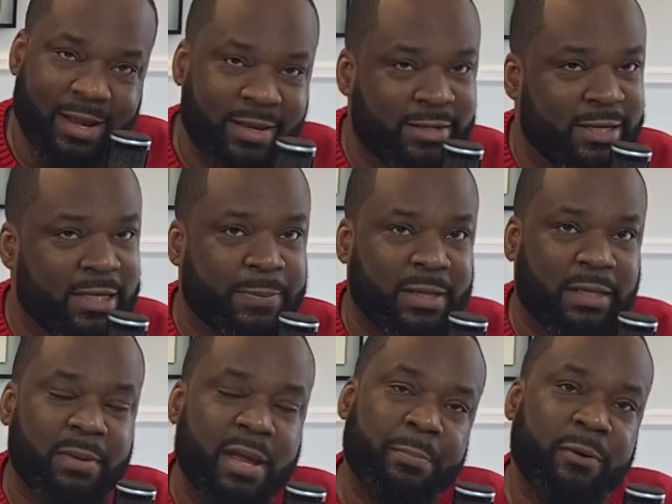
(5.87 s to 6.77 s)
Just picked up
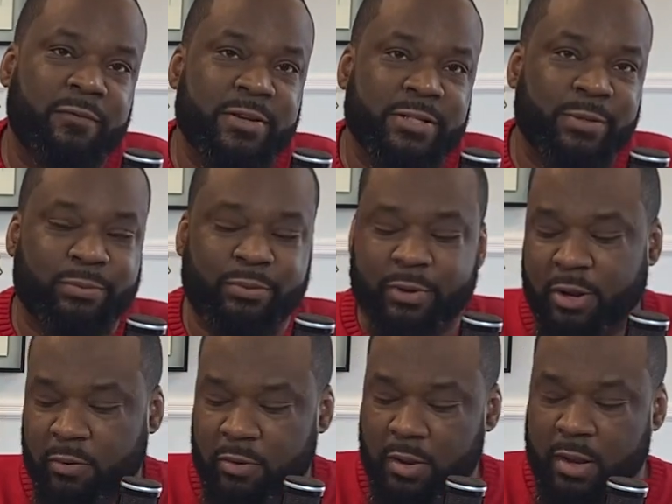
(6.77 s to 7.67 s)
my Apple Vision
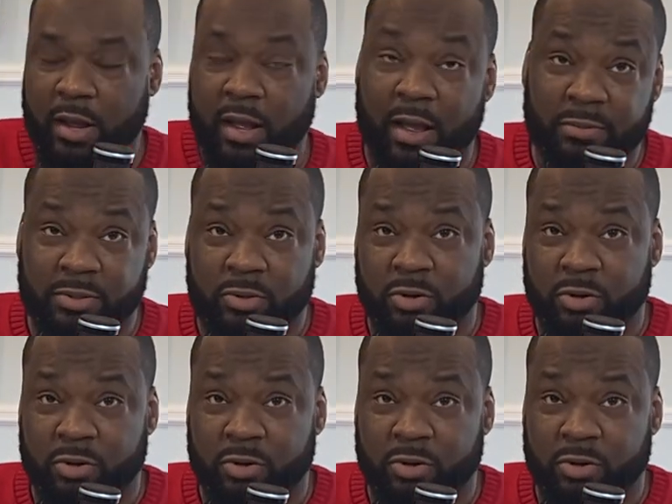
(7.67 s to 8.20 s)
Pro. I'm just